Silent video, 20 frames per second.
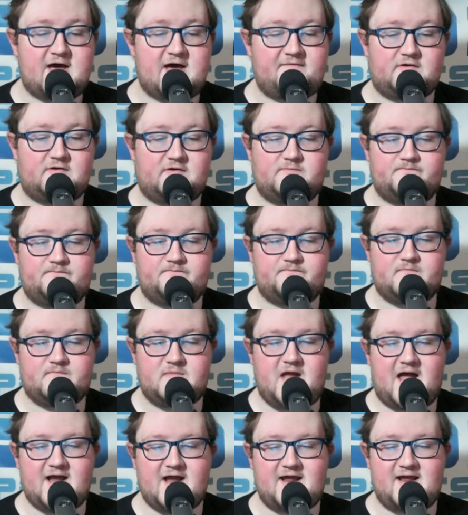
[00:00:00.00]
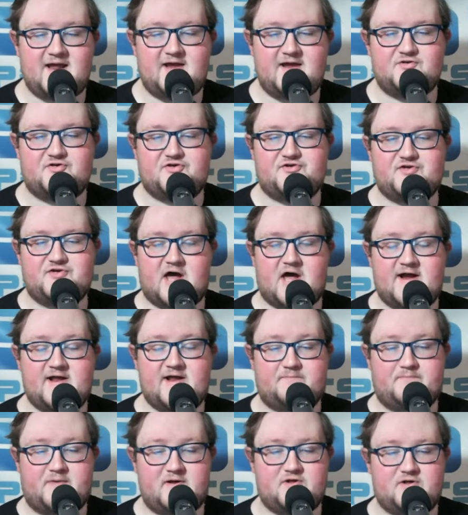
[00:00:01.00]
have not
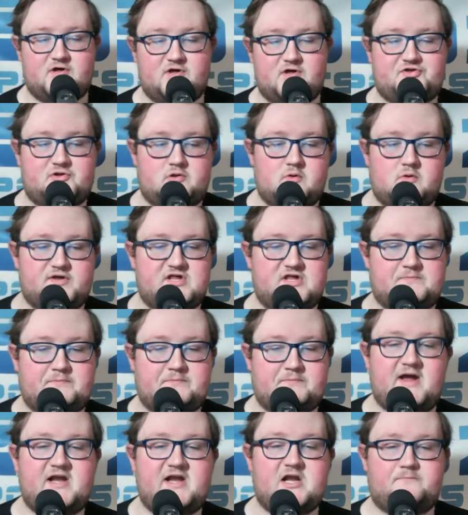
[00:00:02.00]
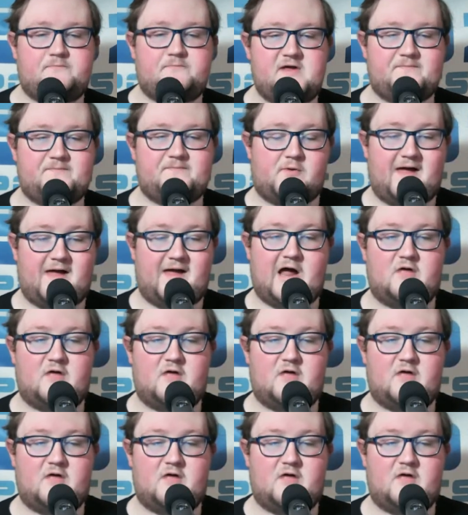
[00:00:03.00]
insight, but just to explain to people